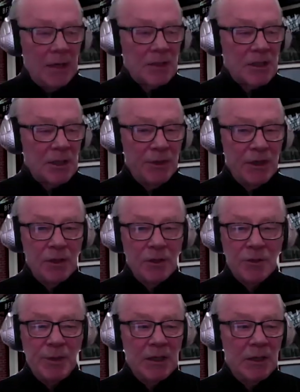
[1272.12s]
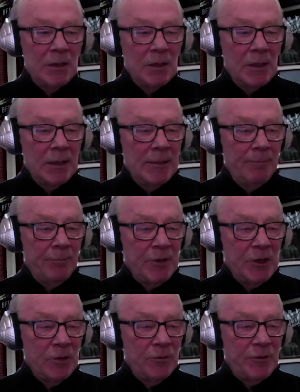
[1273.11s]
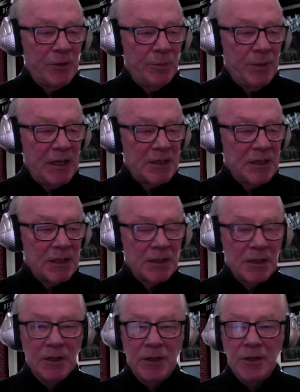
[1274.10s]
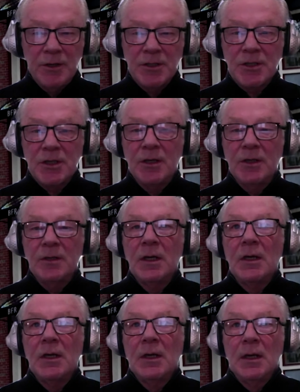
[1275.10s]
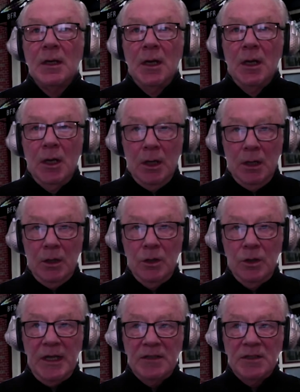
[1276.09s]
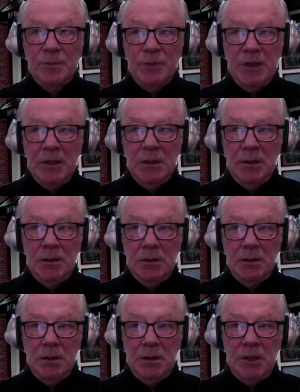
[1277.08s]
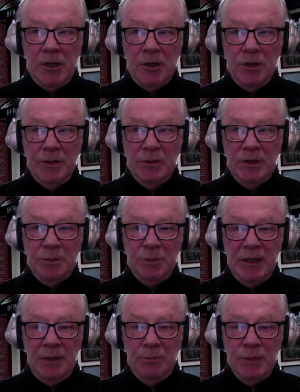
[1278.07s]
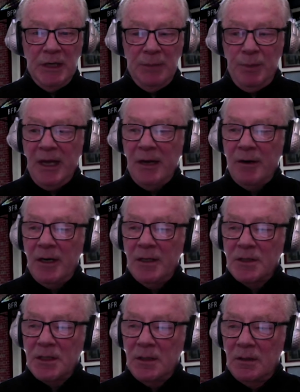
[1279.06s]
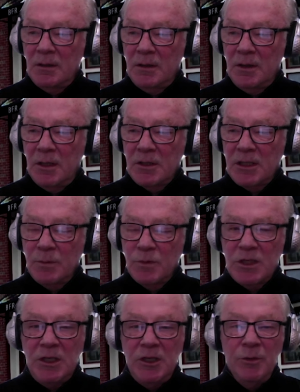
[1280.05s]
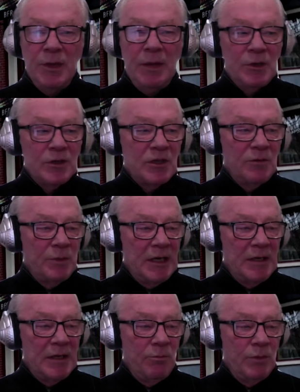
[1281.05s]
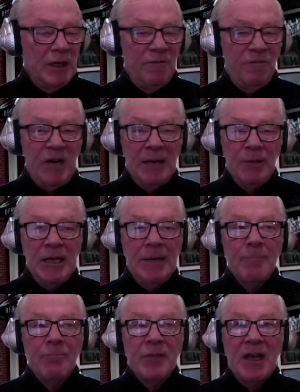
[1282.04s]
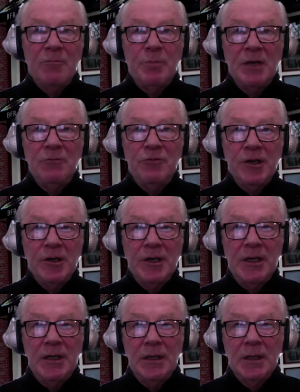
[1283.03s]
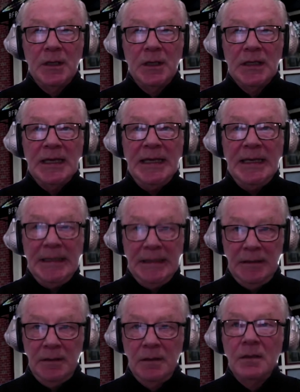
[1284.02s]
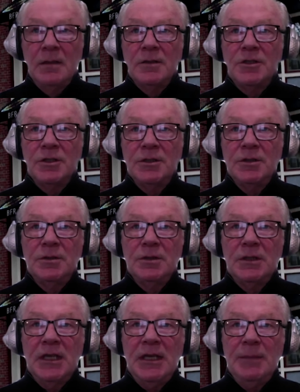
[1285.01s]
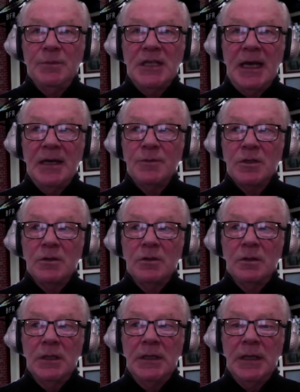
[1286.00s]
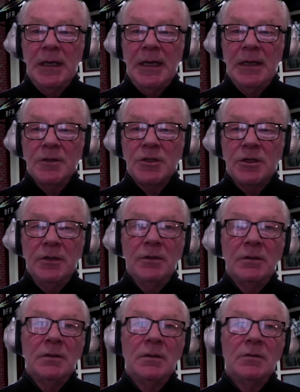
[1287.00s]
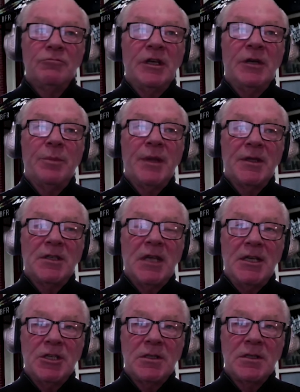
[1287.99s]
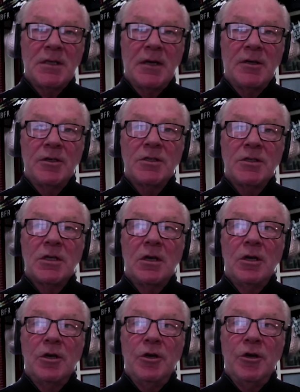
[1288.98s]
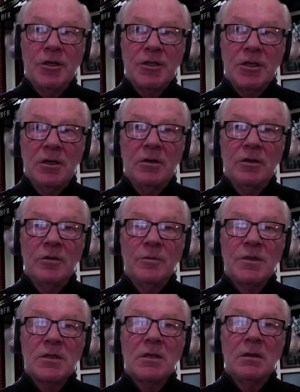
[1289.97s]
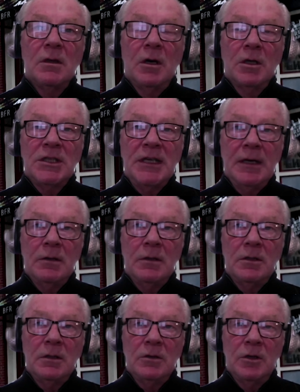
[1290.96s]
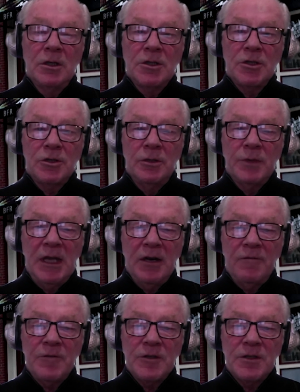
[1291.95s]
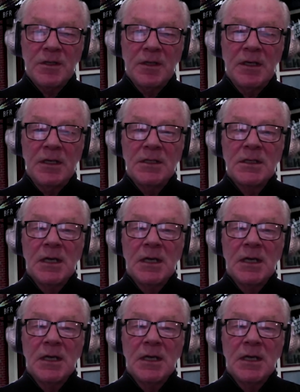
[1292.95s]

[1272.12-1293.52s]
somebody who's been, um, you know, for the past dozen a year or so, who has been uh, not only with my my parents and you know some senior members of my my family i've been very keen to keep tabs on how certain rehabilitation centers nursing homes long-term long-term care facilities